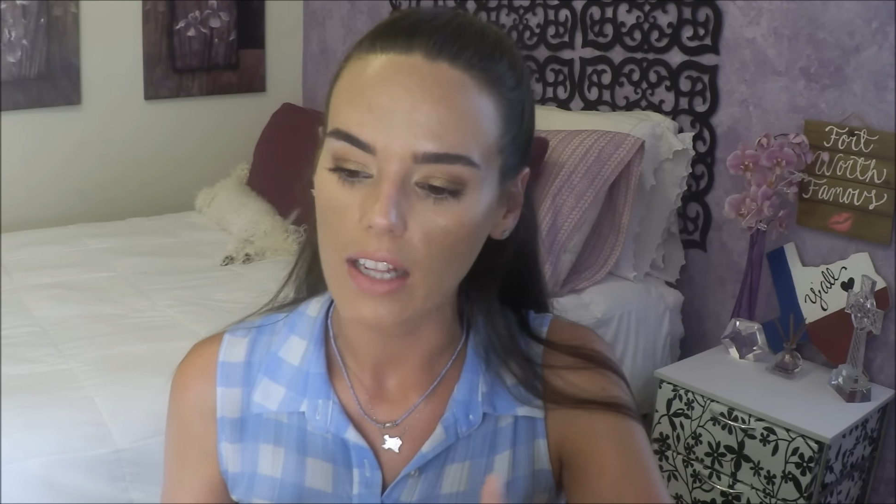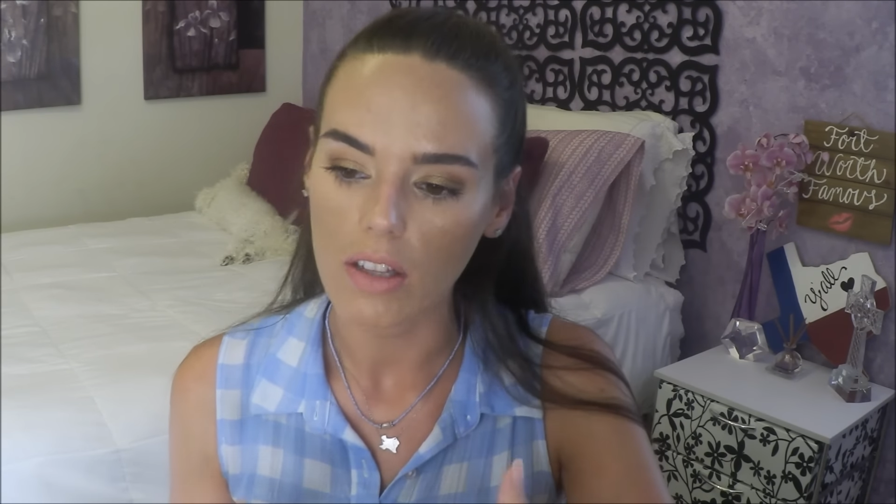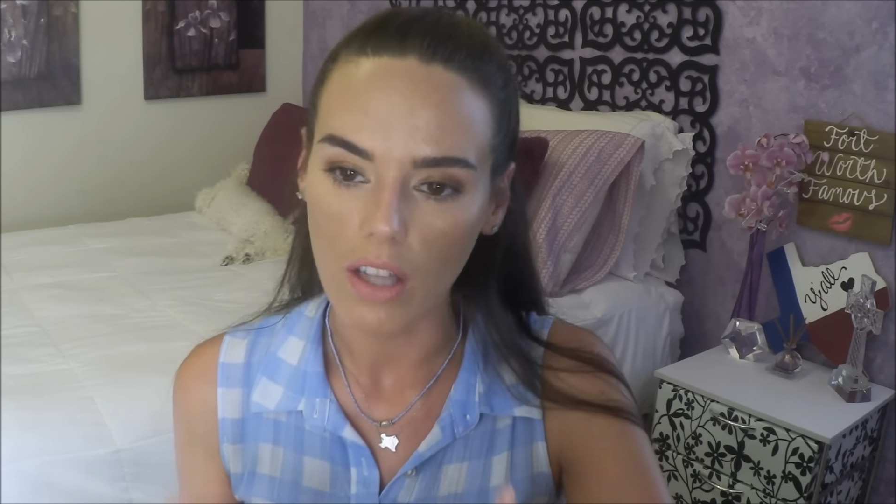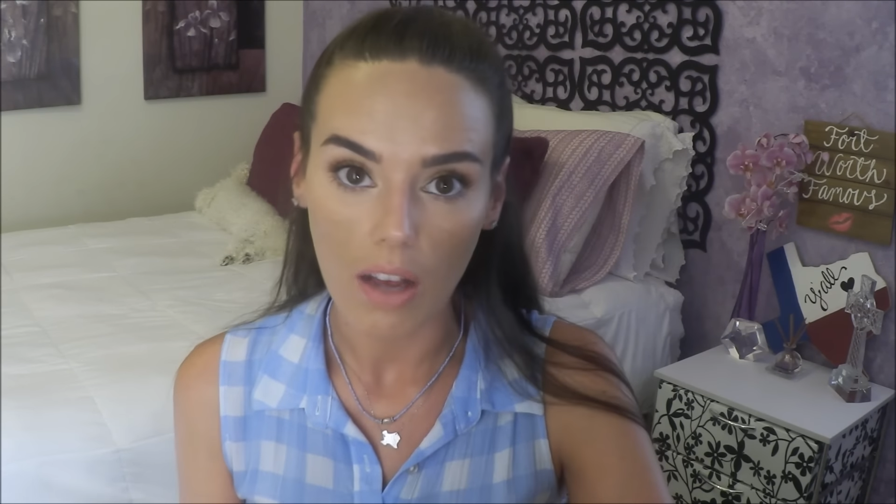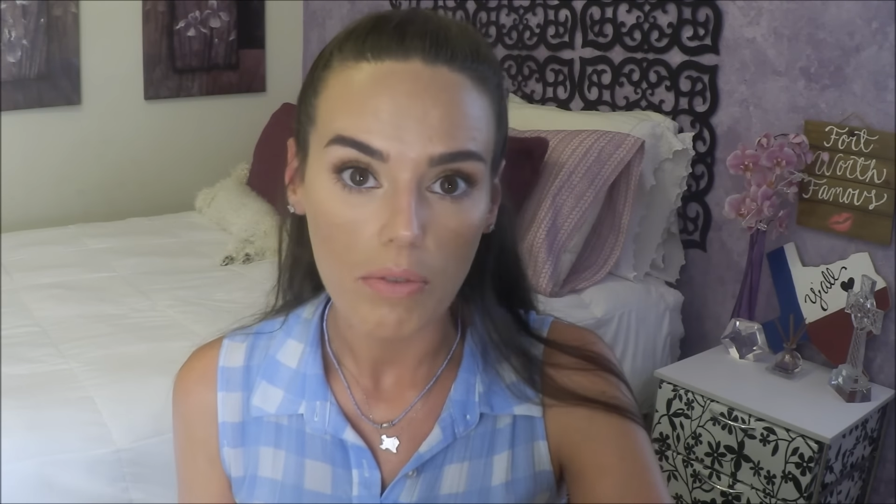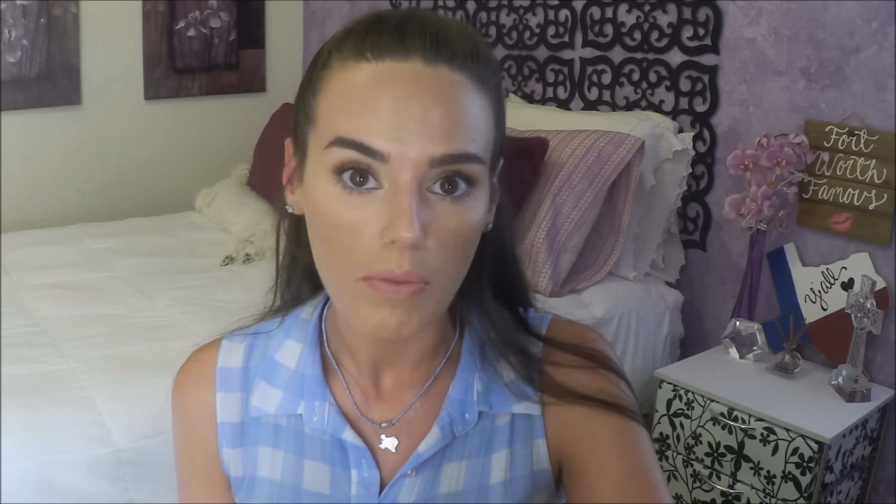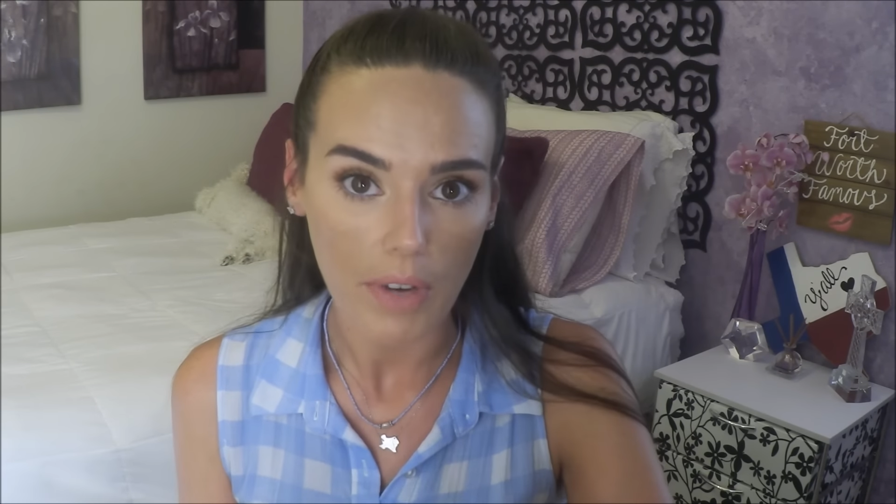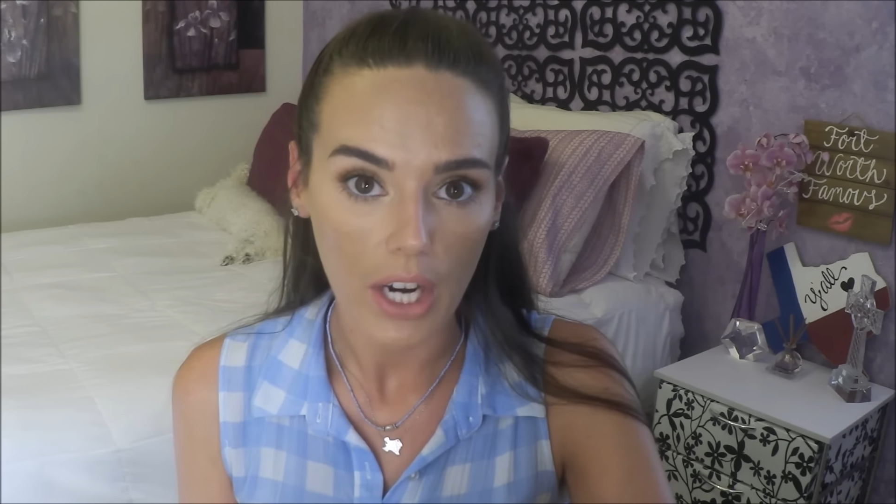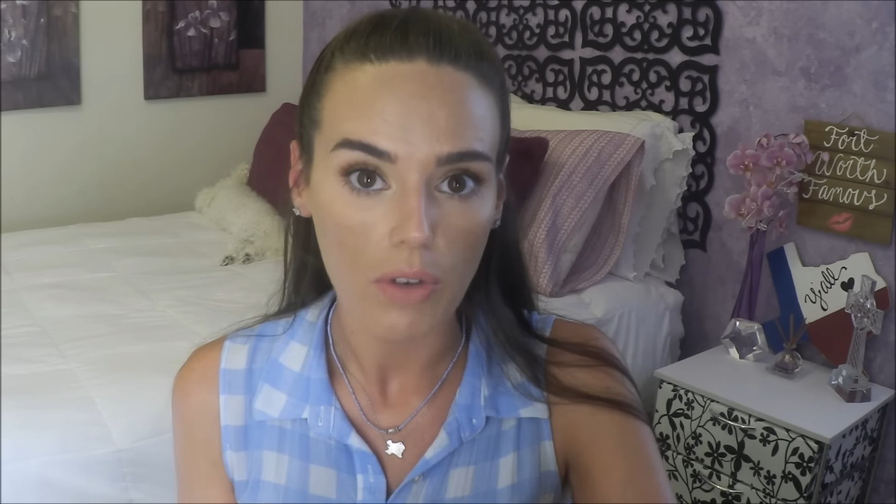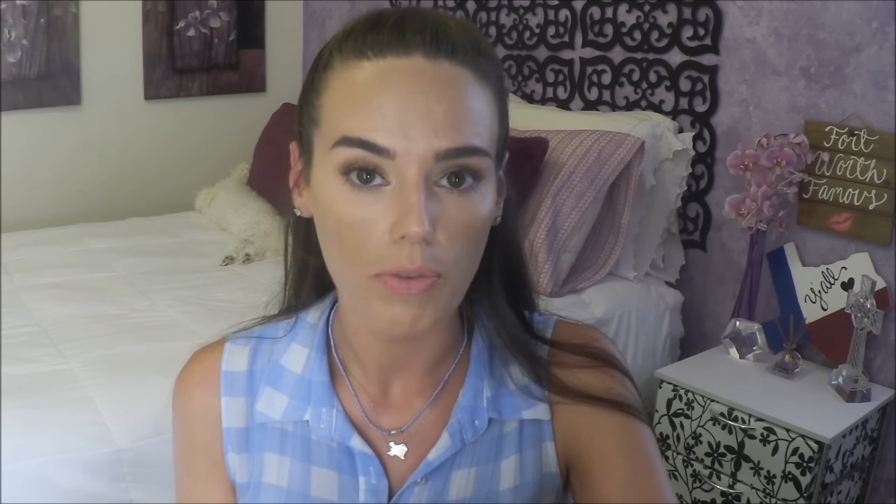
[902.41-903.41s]
love
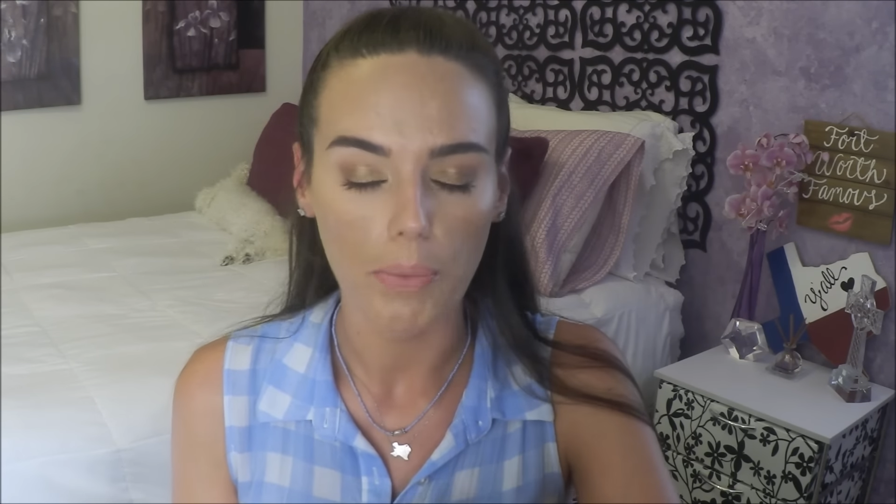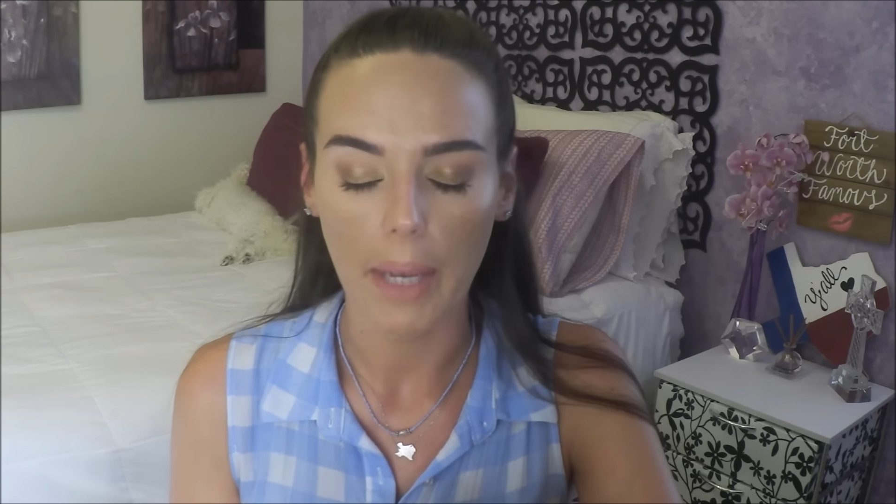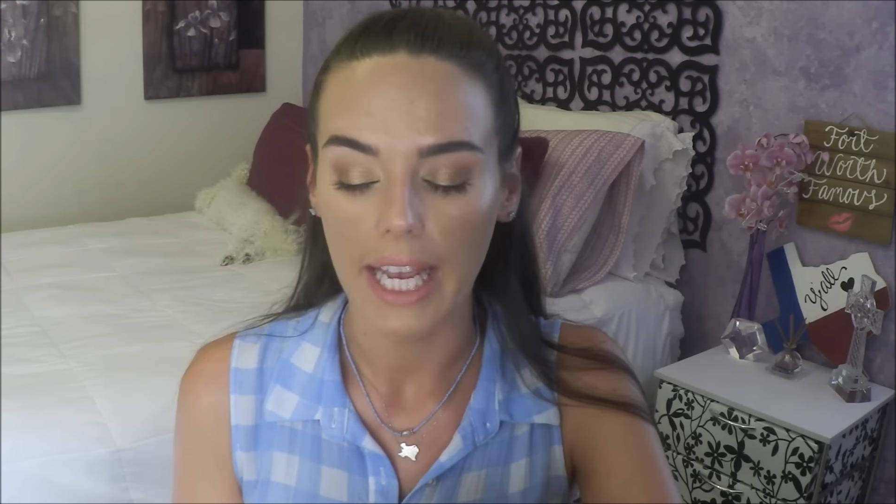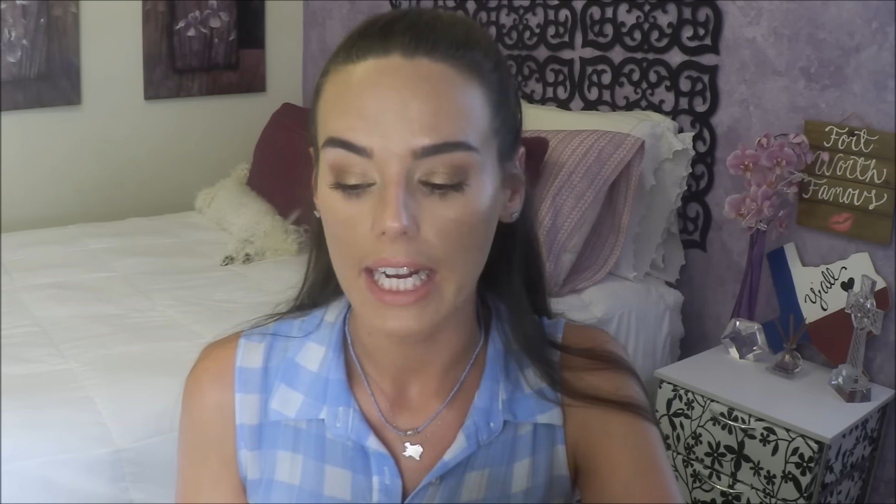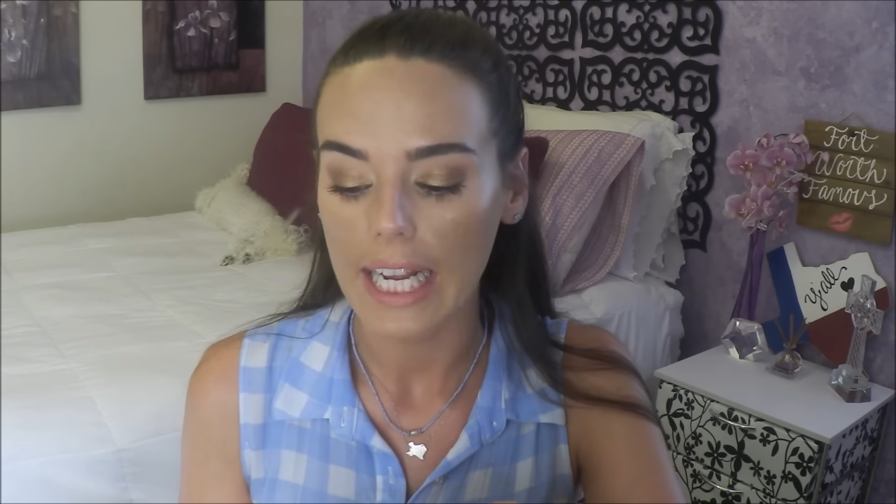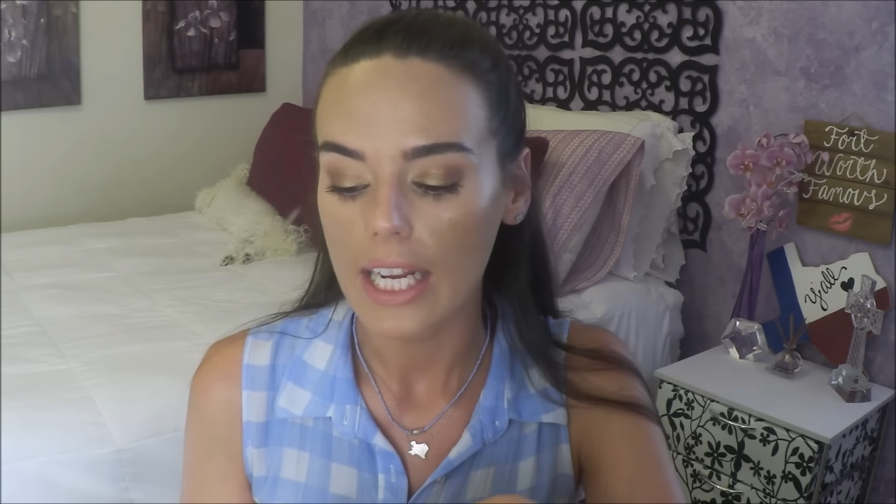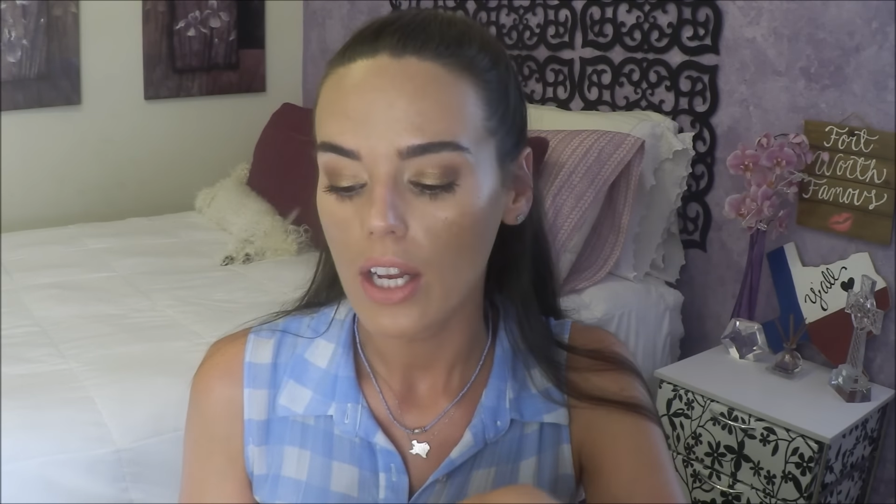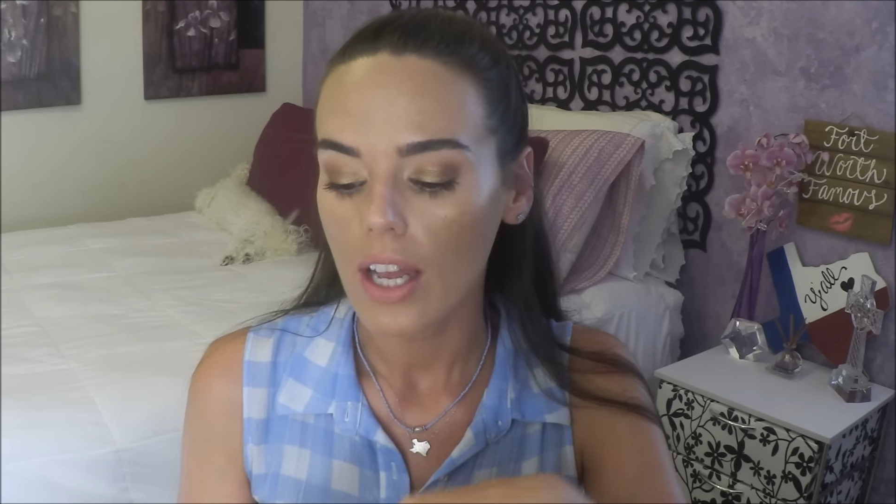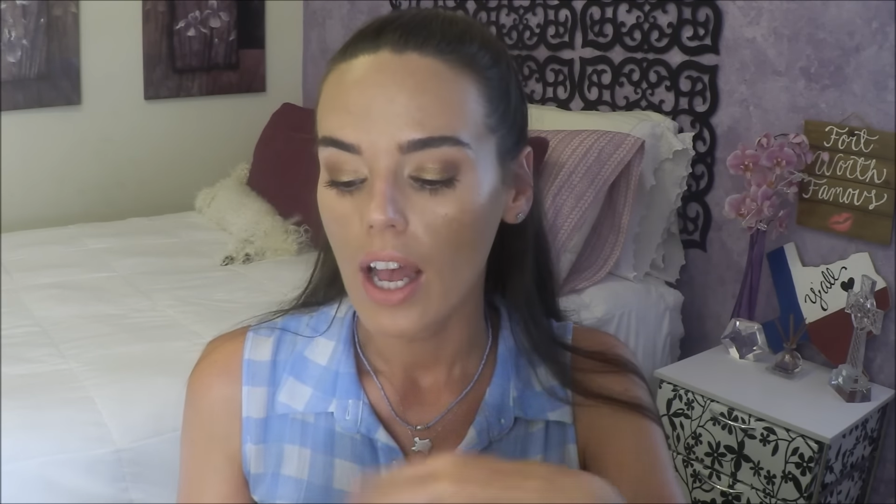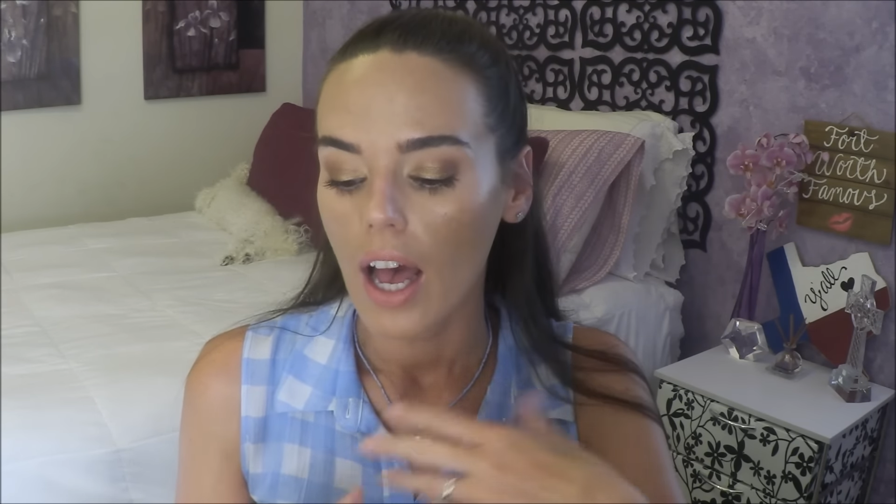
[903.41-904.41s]
affair for panning.
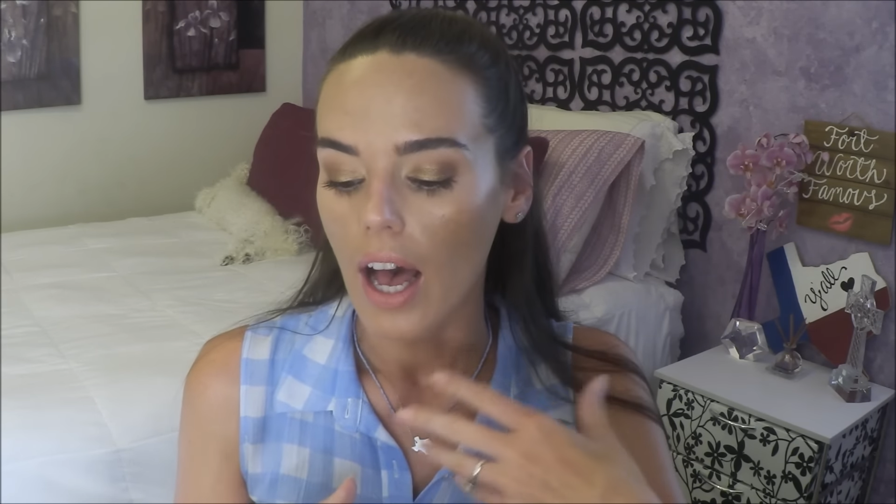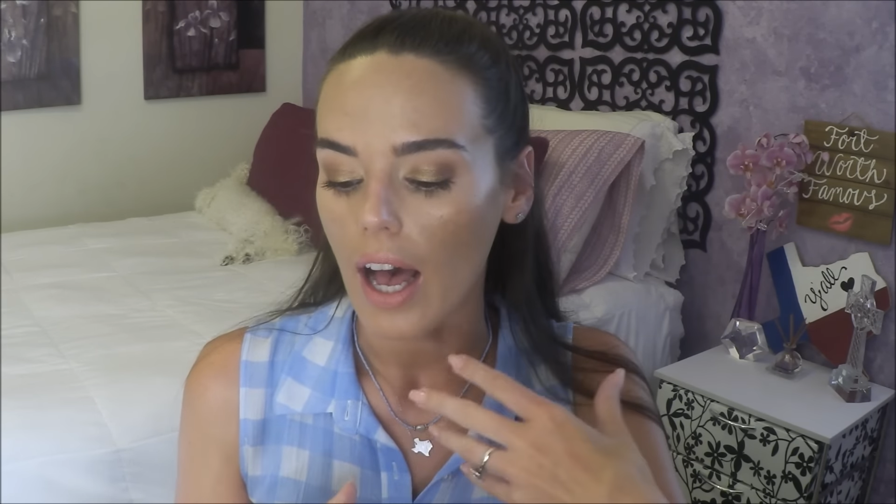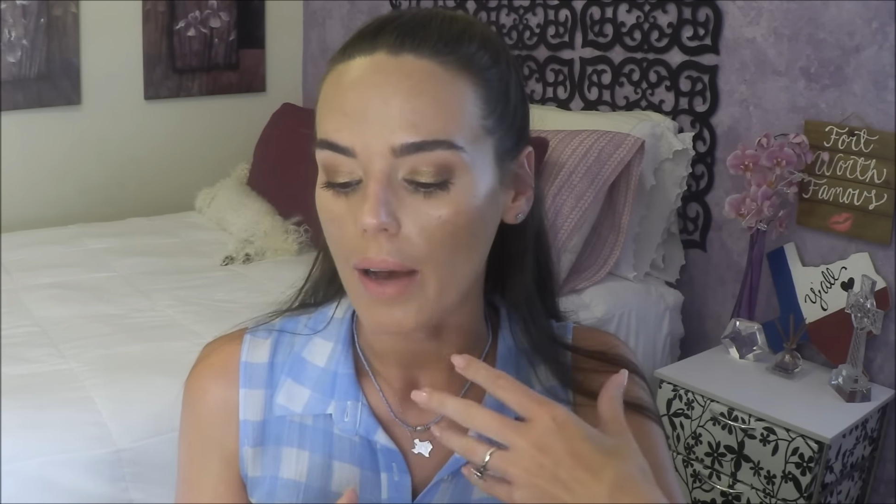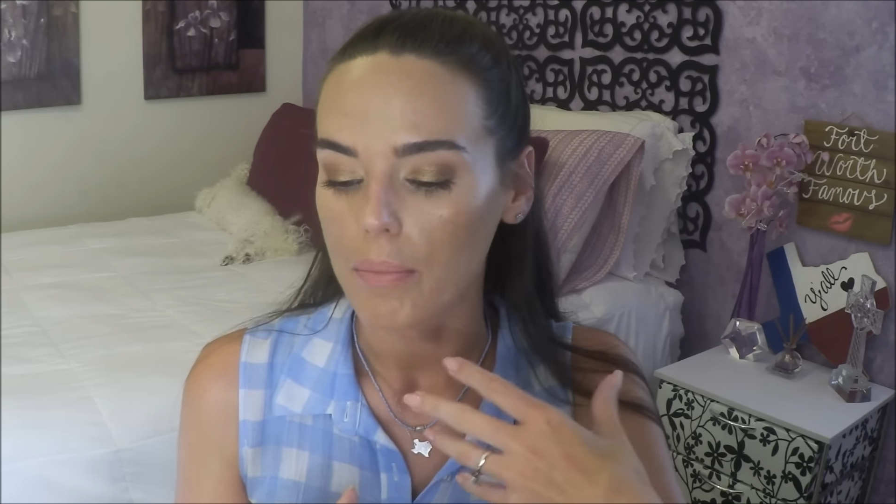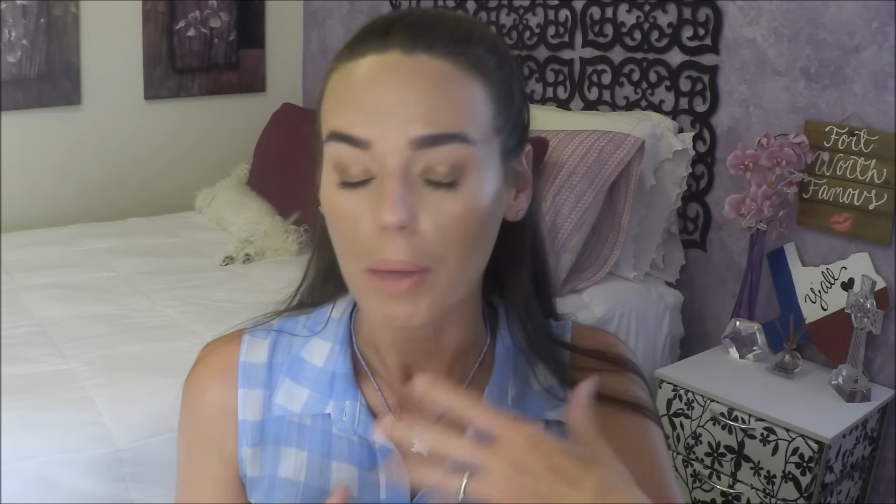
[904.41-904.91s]
Um,